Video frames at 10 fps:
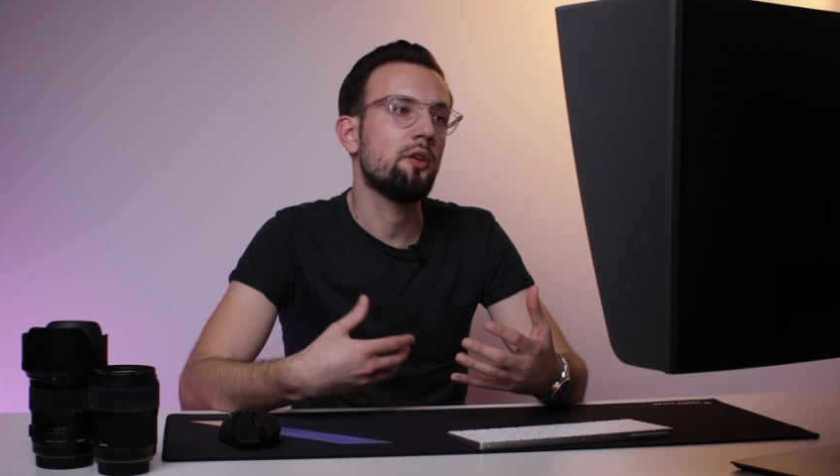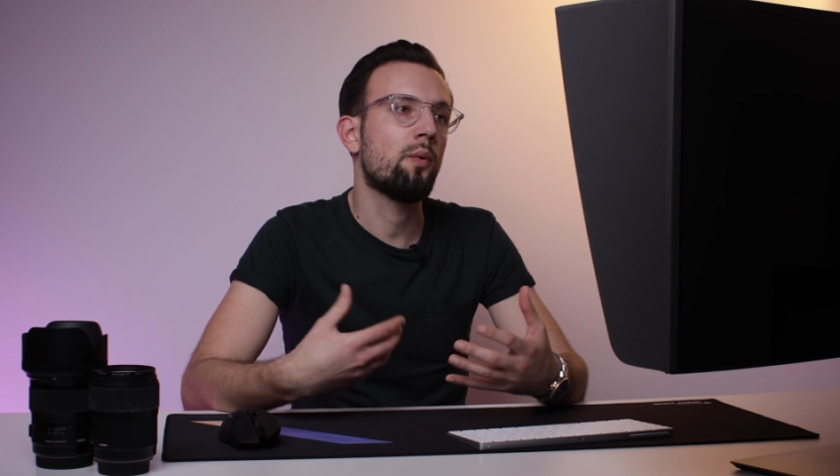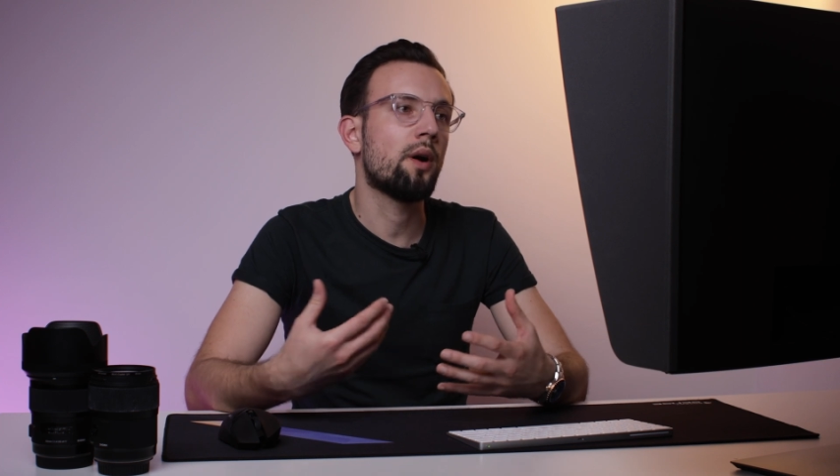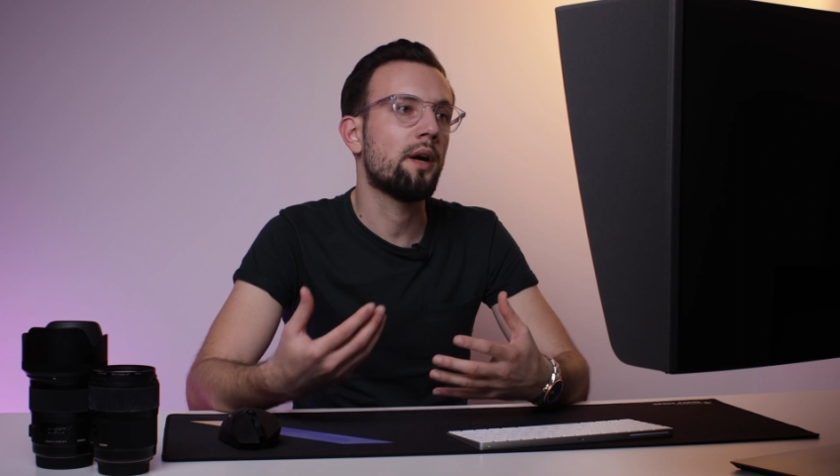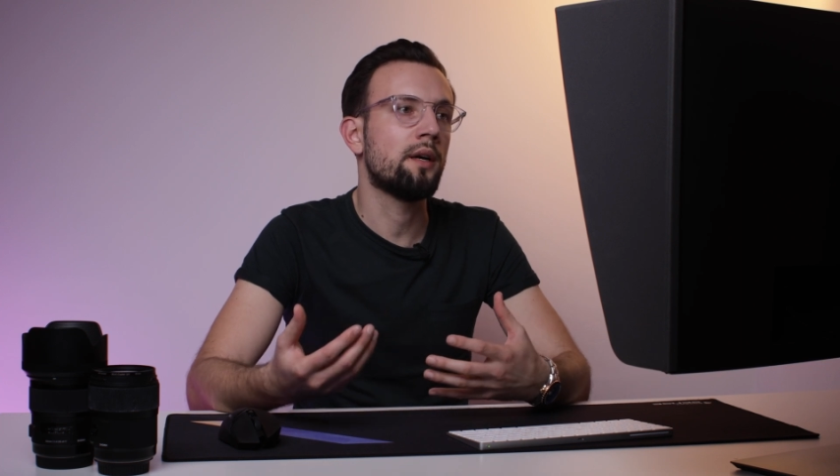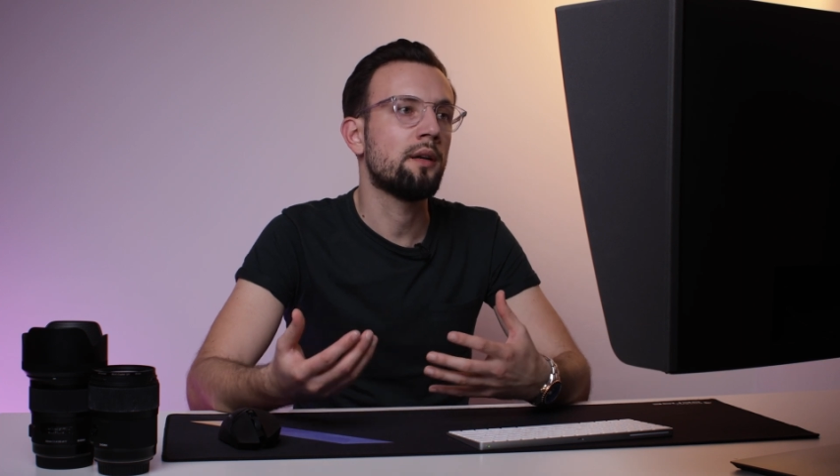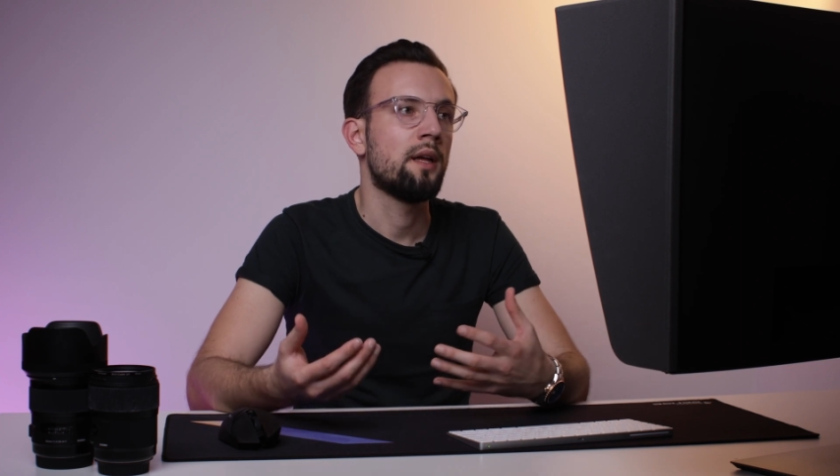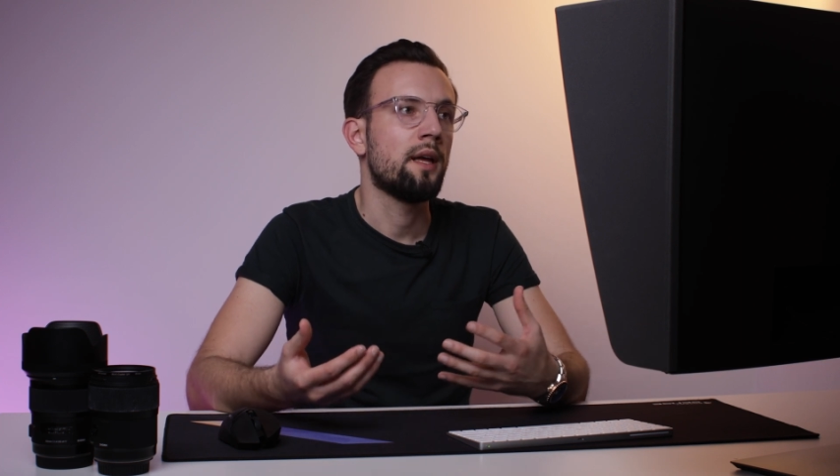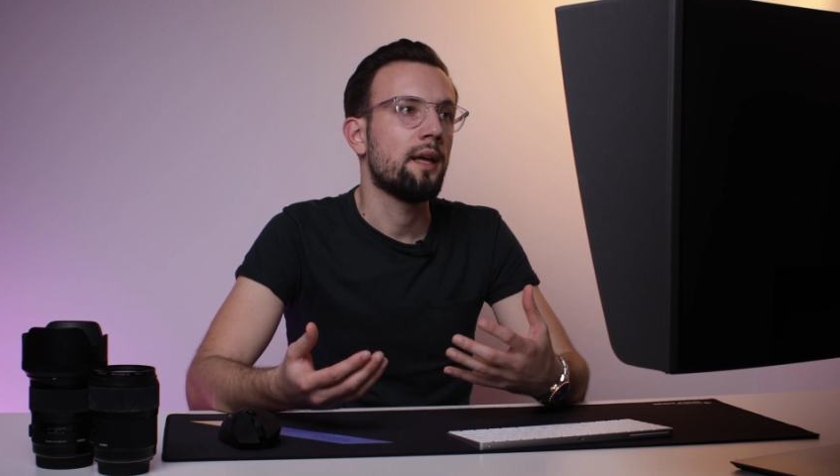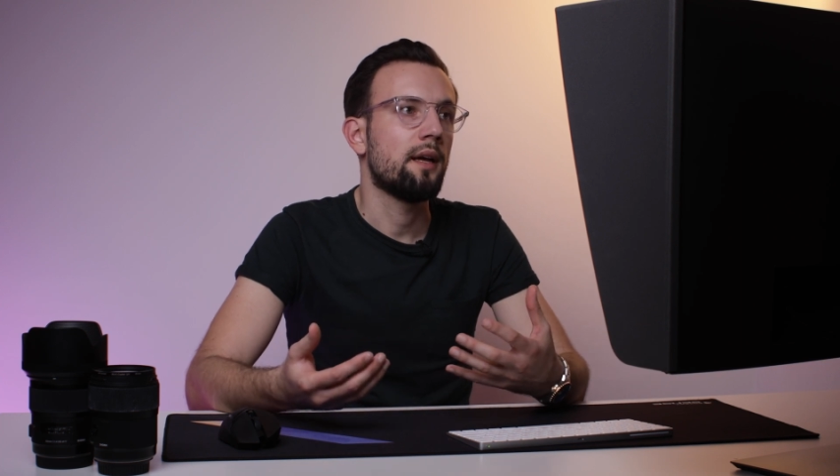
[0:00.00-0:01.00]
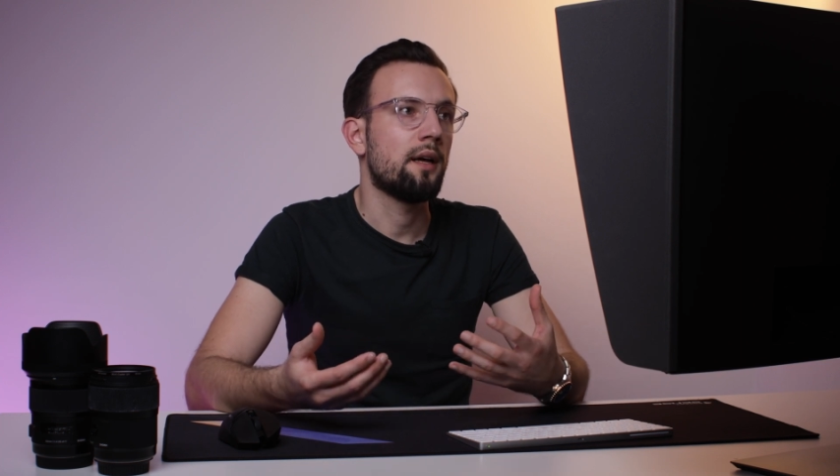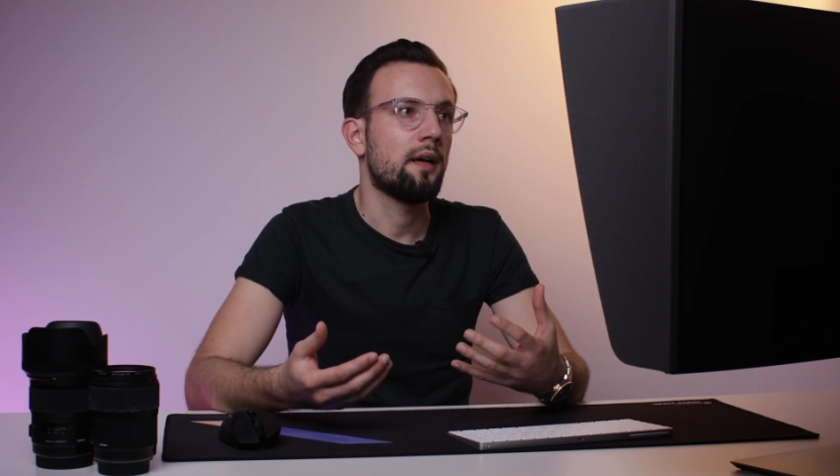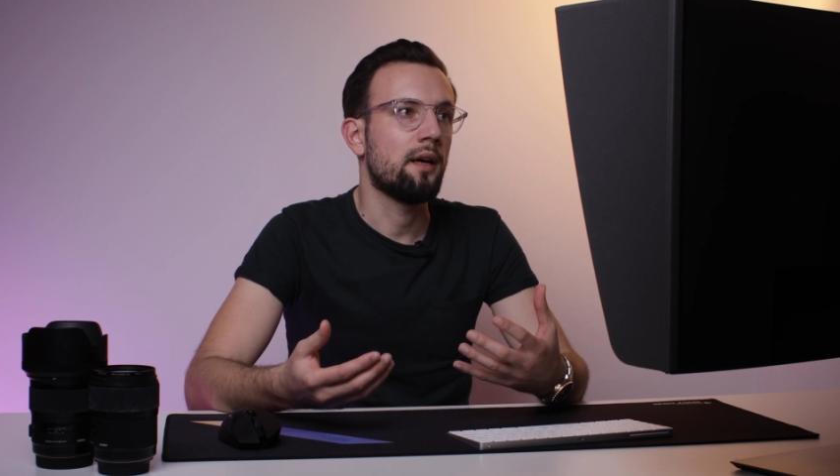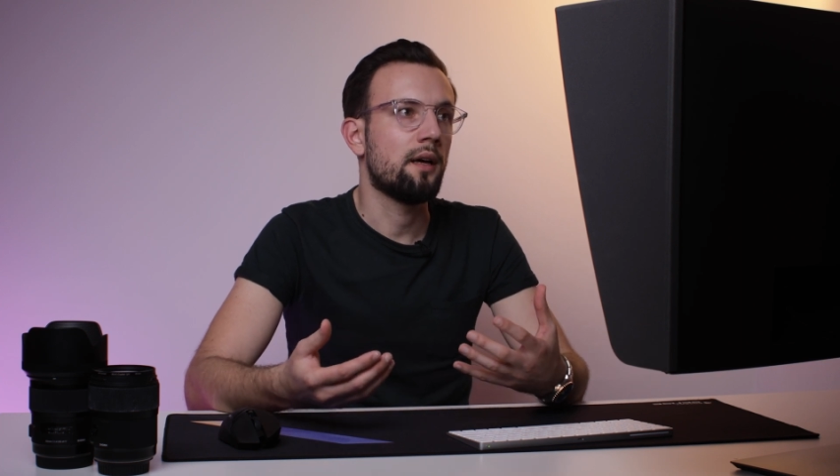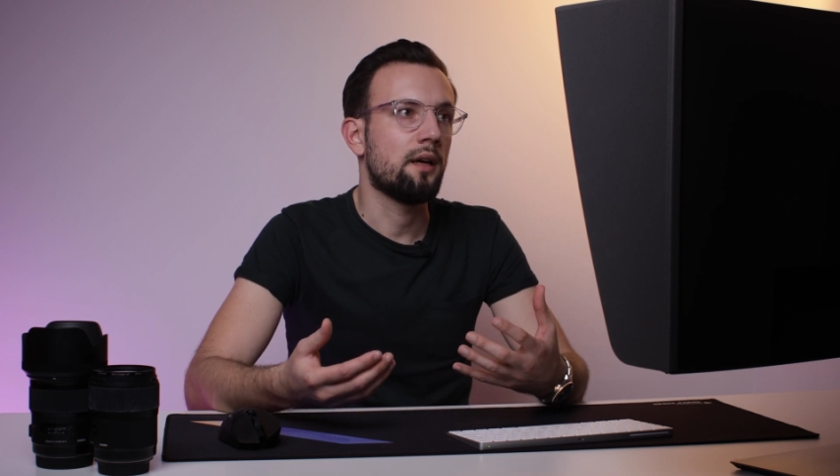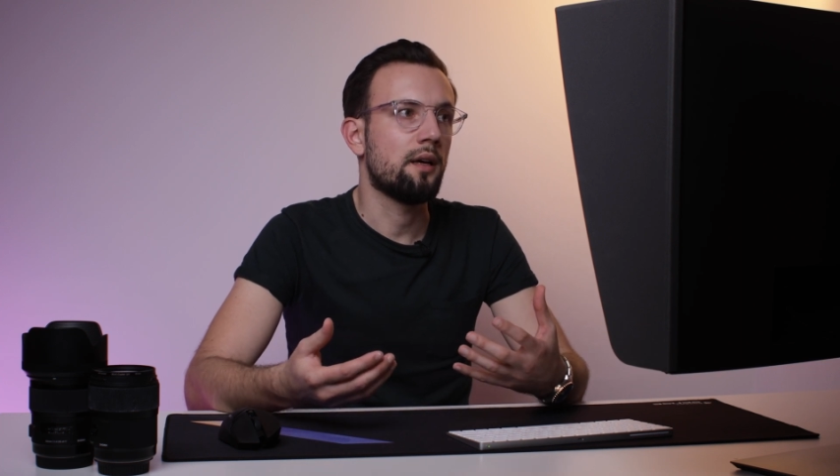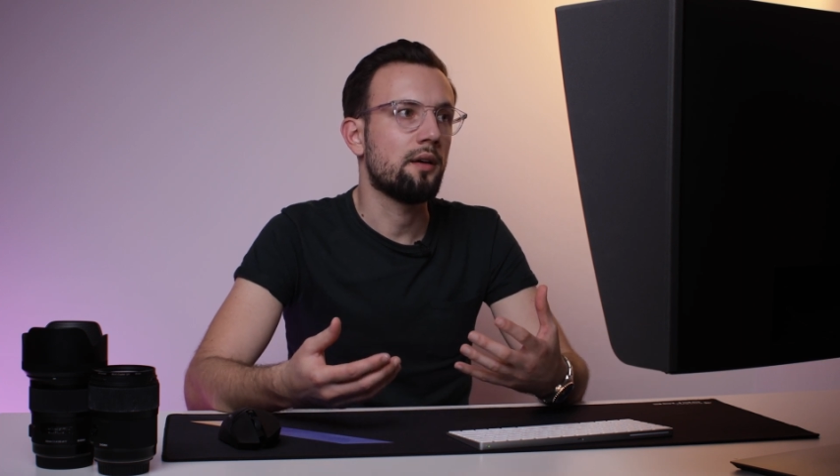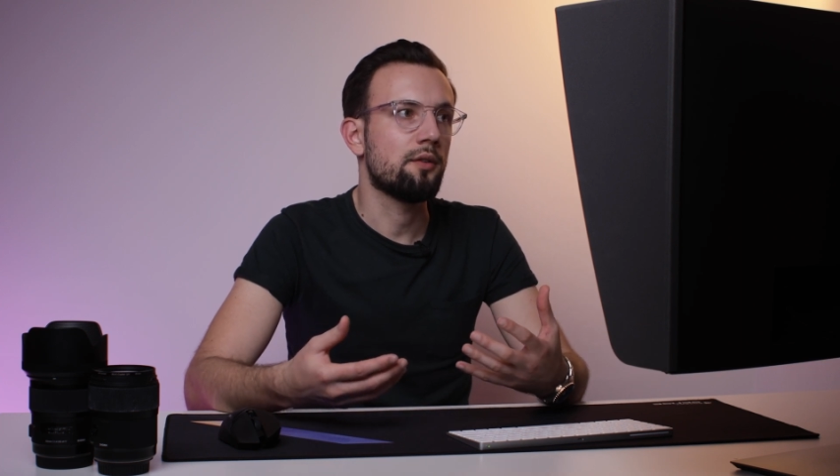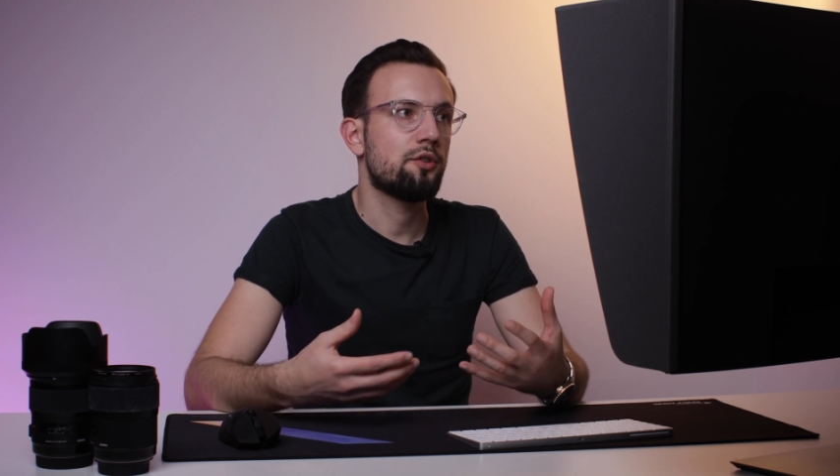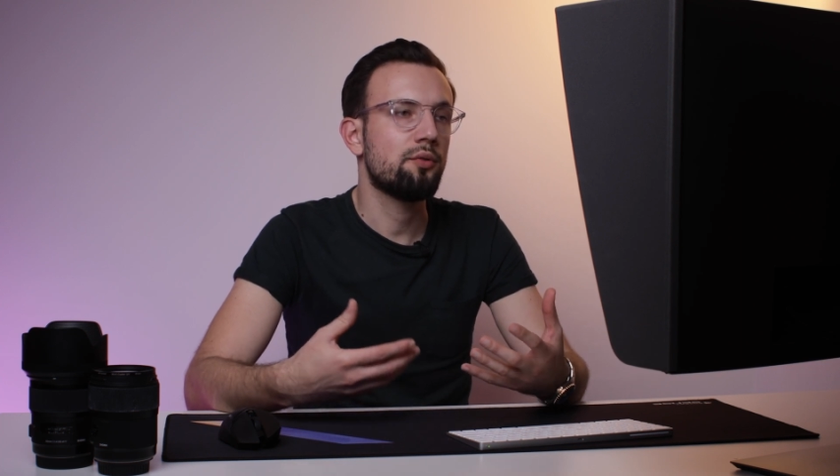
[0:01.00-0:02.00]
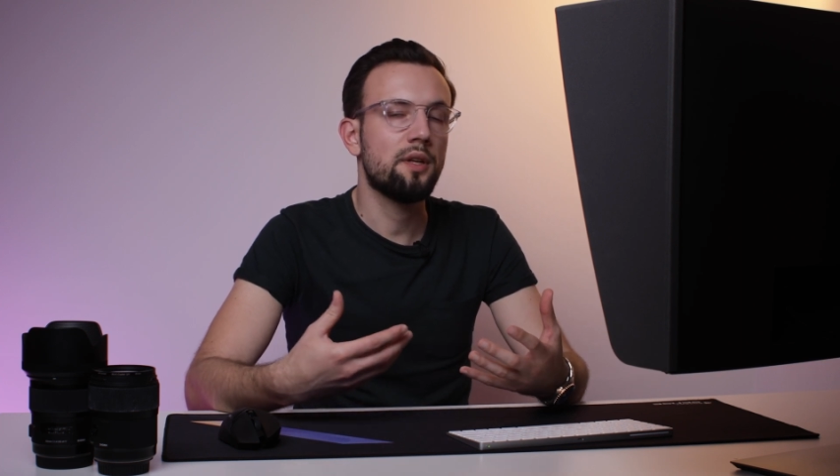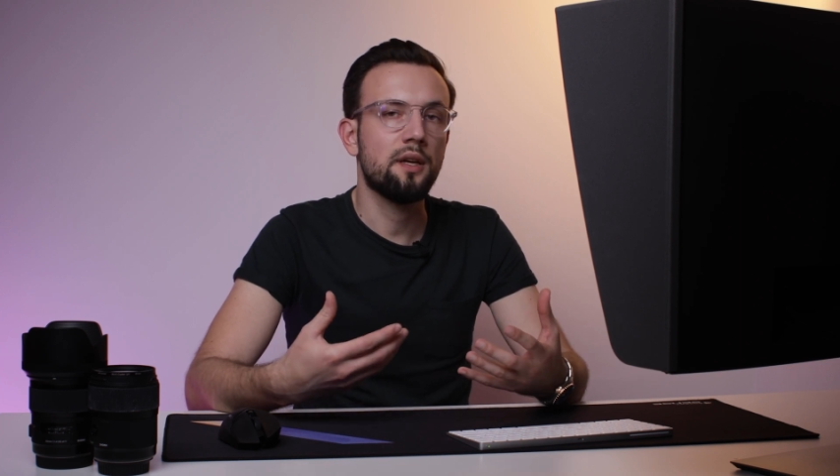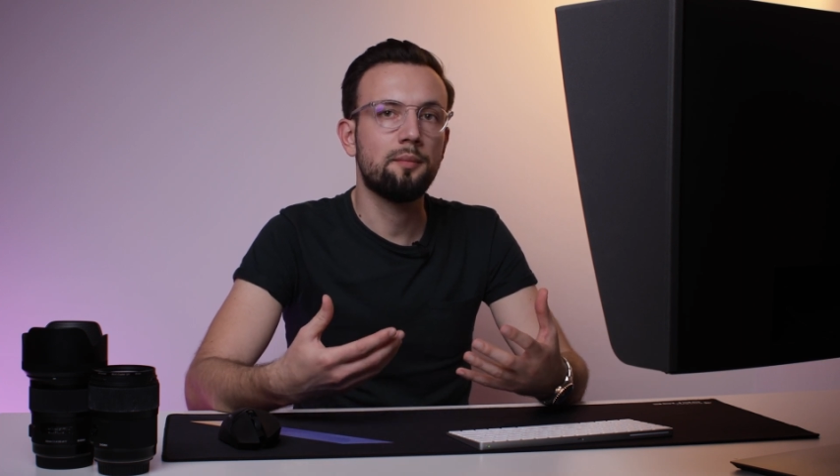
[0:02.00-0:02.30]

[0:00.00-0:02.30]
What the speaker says: you are shooting